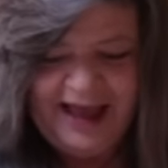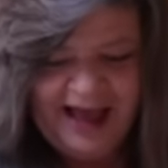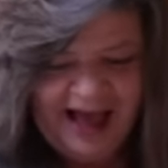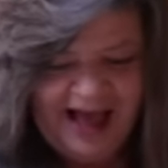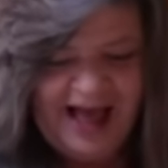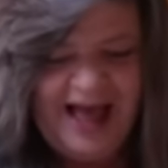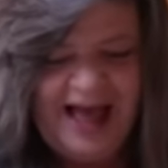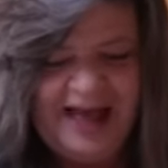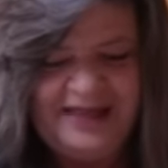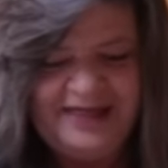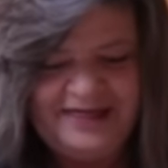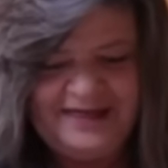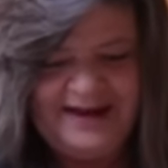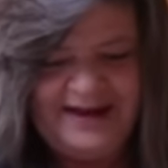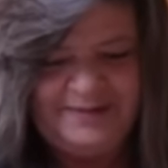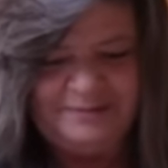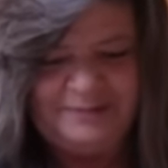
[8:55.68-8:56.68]
I
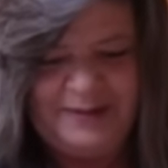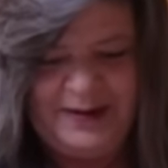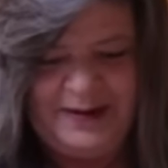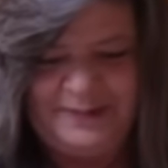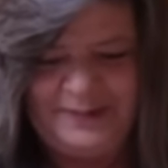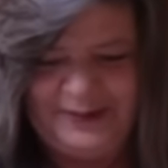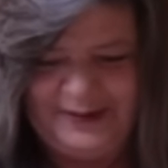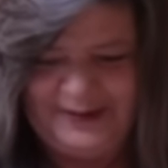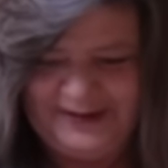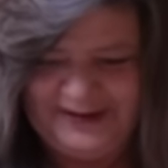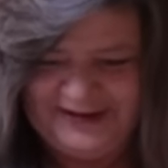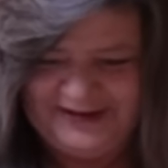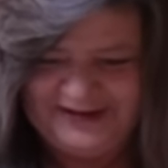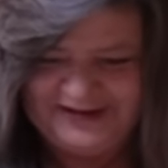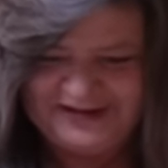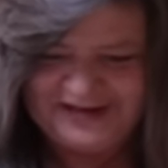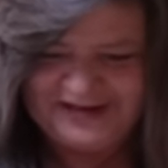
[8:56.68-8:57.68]
think people
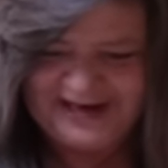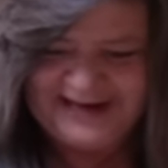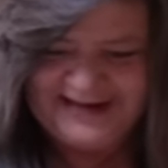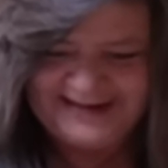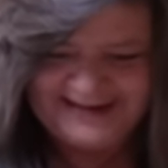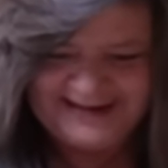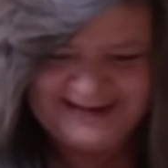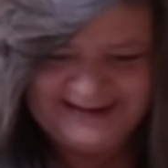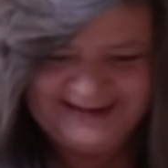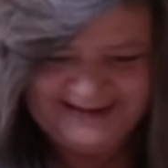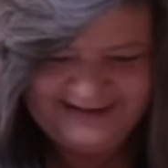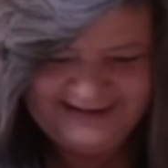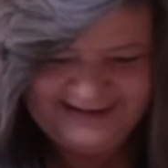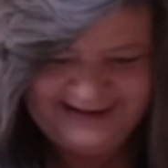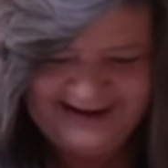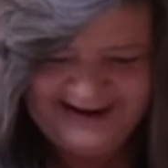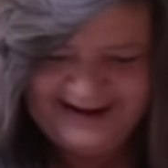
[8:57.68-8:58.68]
are chasing the
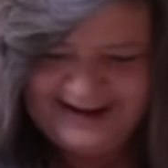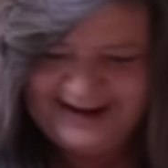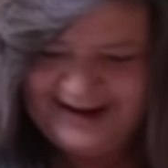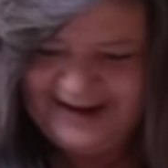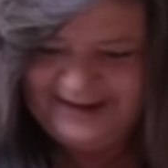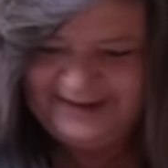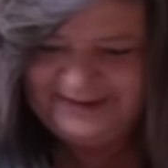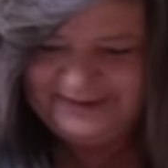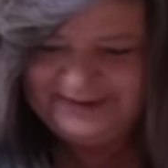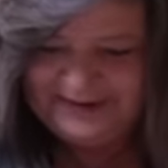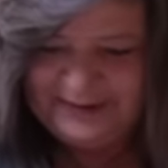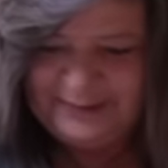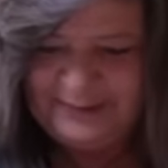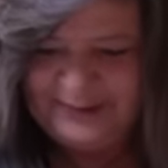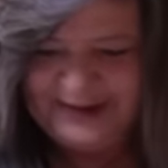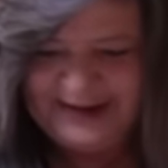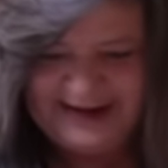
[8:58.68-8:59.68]
shit out of
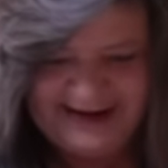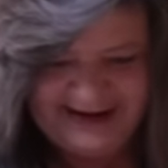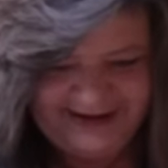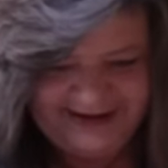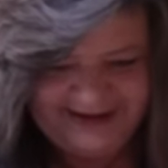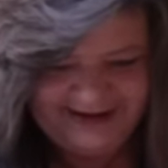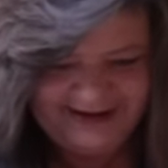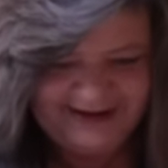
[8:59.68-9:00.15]
somebody here.